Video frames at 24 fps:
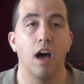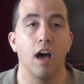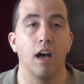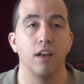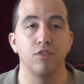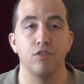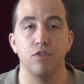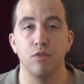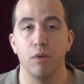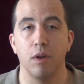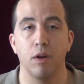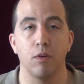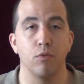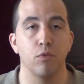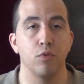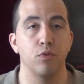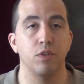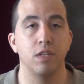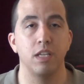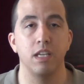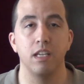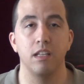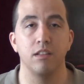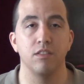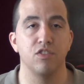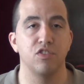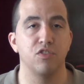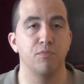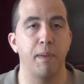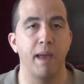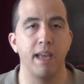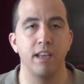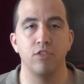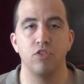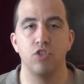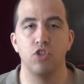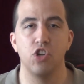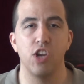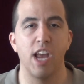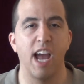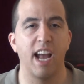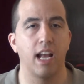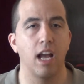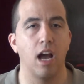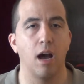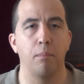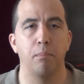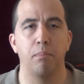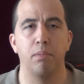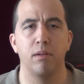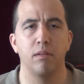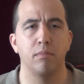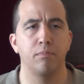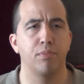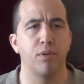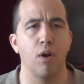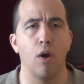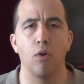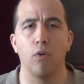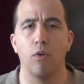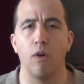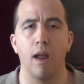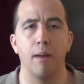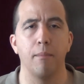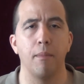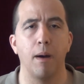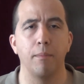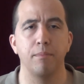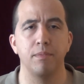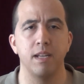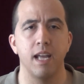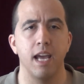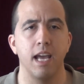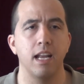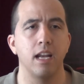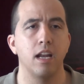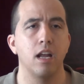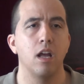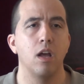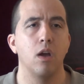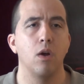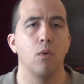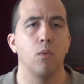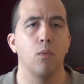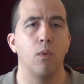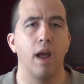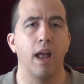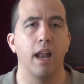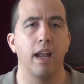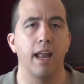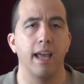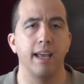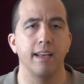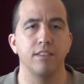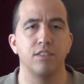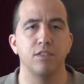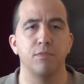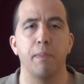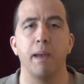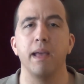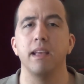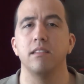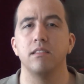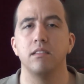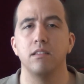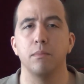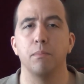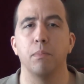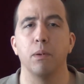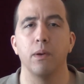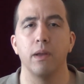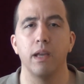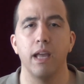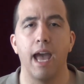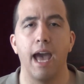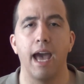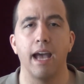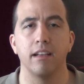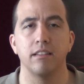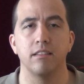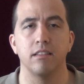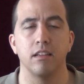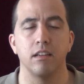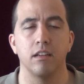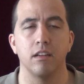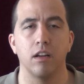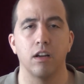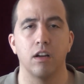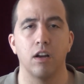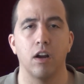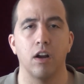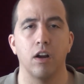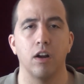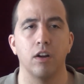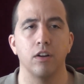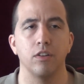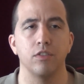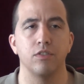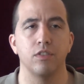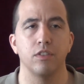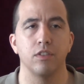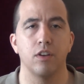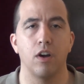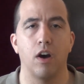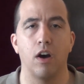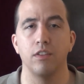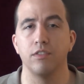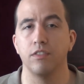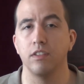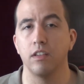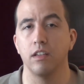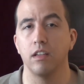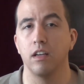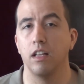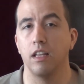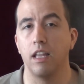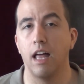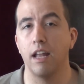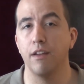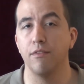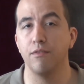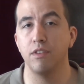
is doing a routine space checkup program update when a space debris accident occurs, causing a lot of